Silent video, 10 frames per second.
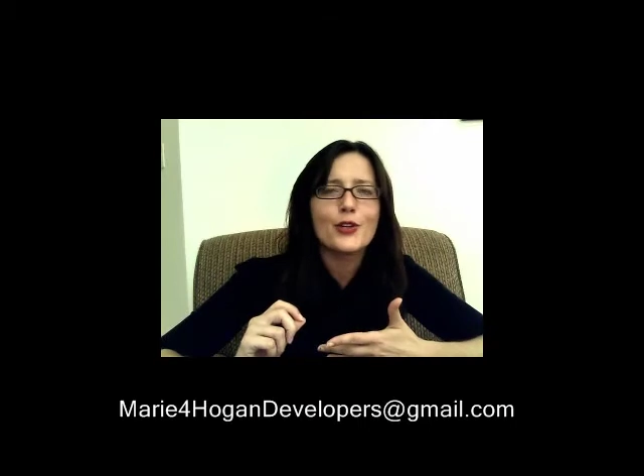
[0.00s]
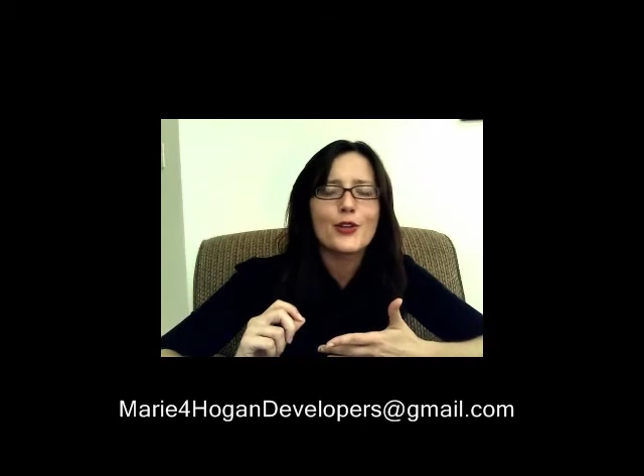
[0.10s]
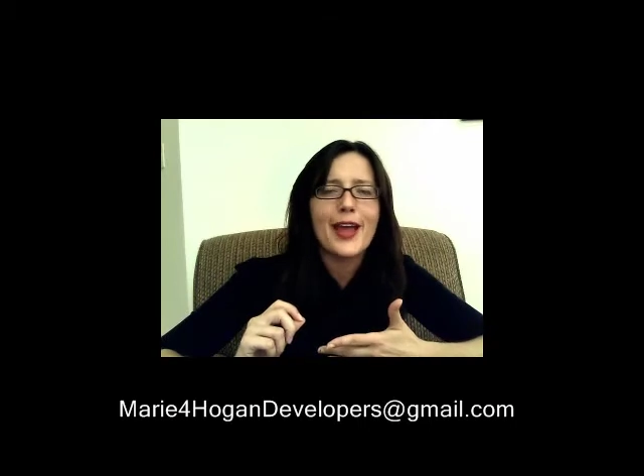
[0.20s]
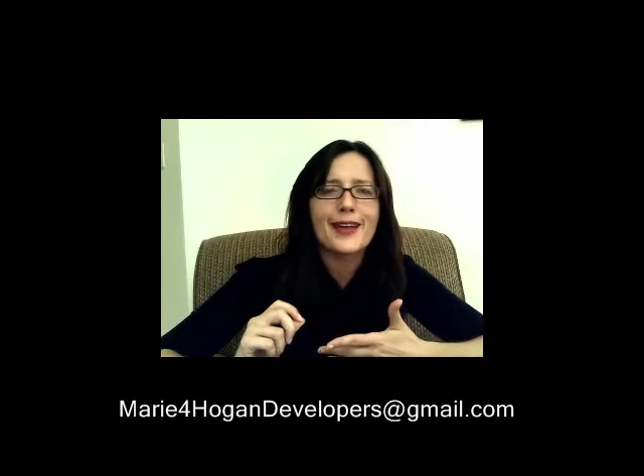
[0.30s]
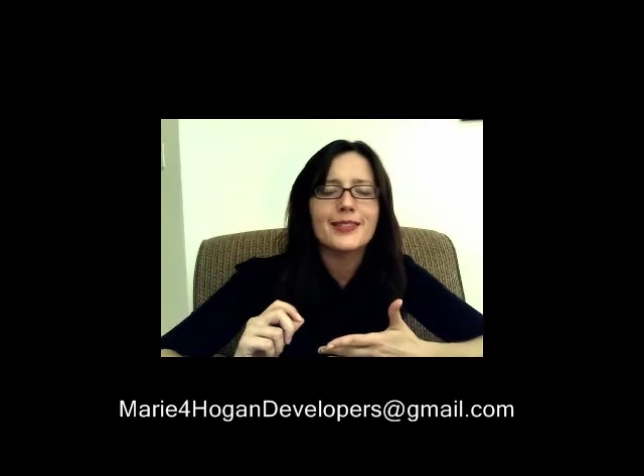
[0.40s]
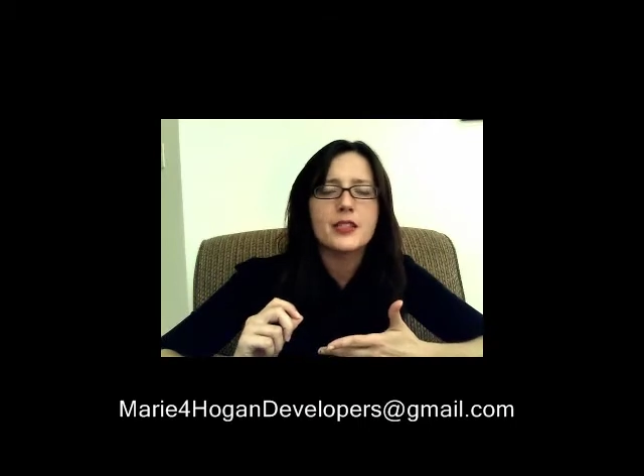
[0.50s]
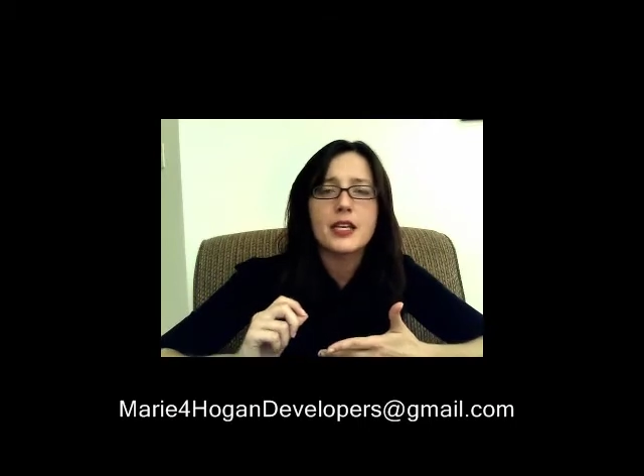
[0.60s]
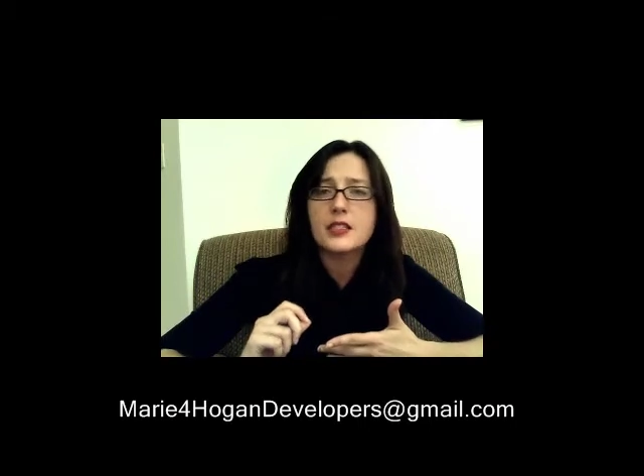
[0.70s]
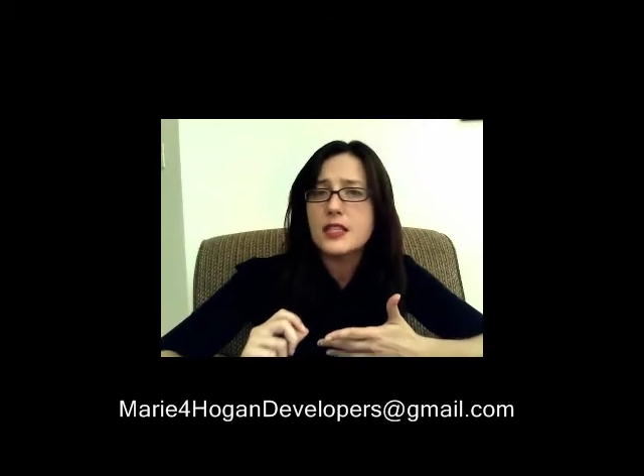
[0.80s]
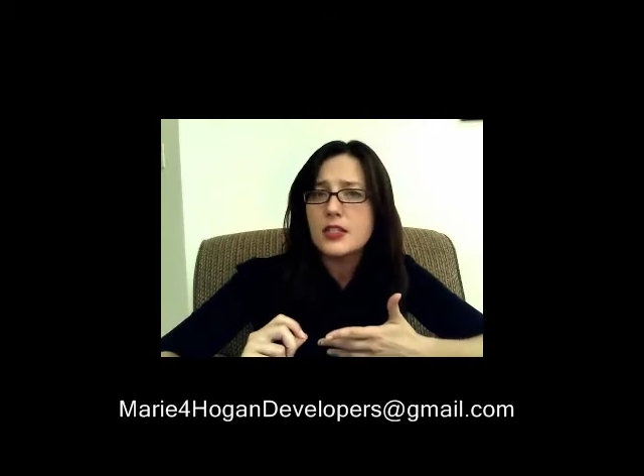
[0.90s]
your next
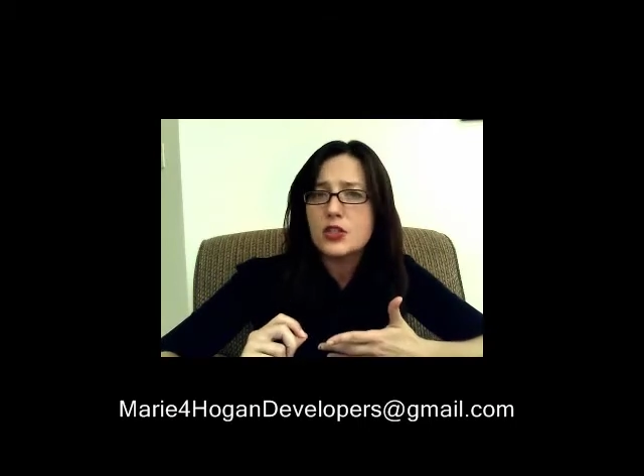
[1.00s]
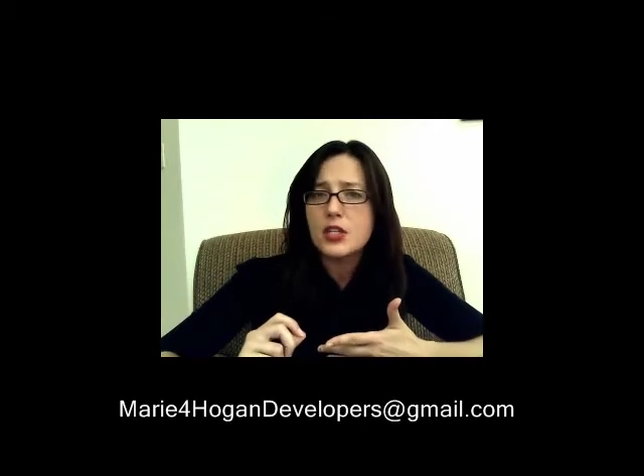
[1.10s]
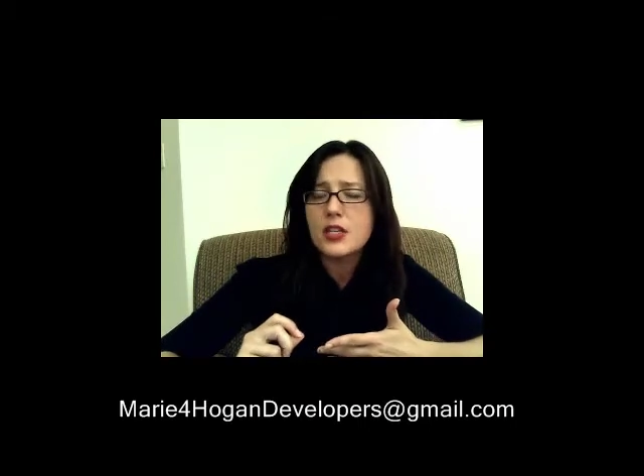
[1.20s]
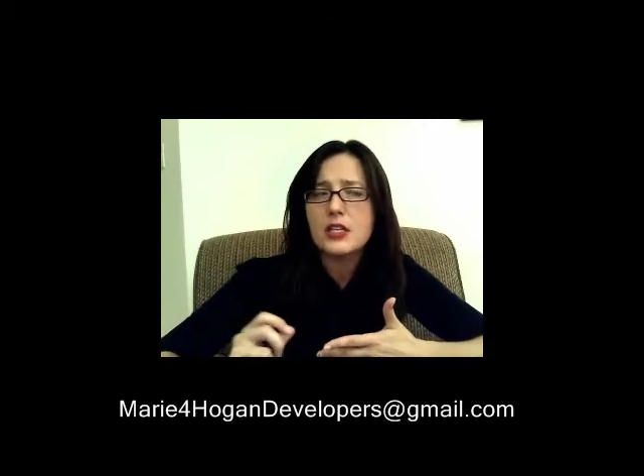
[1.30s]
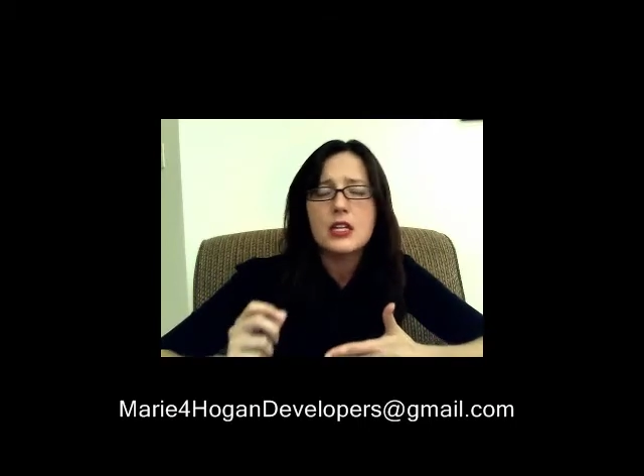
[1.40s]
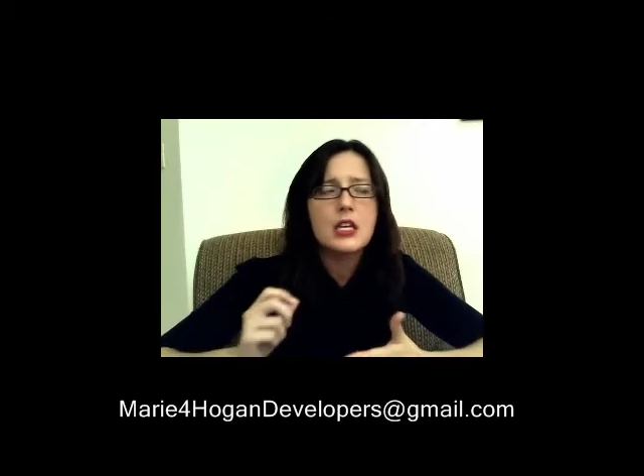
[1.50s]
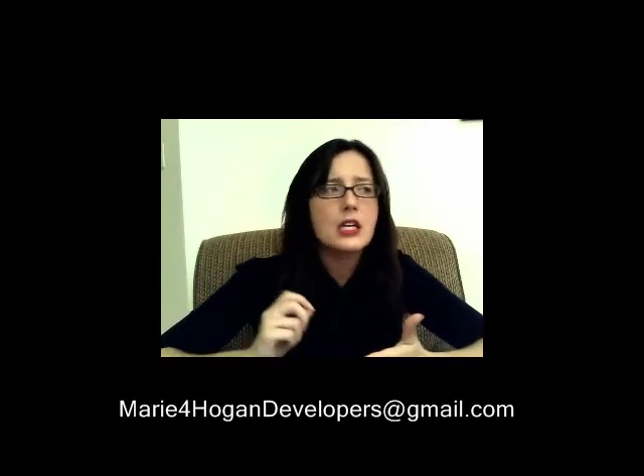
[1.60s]
extension,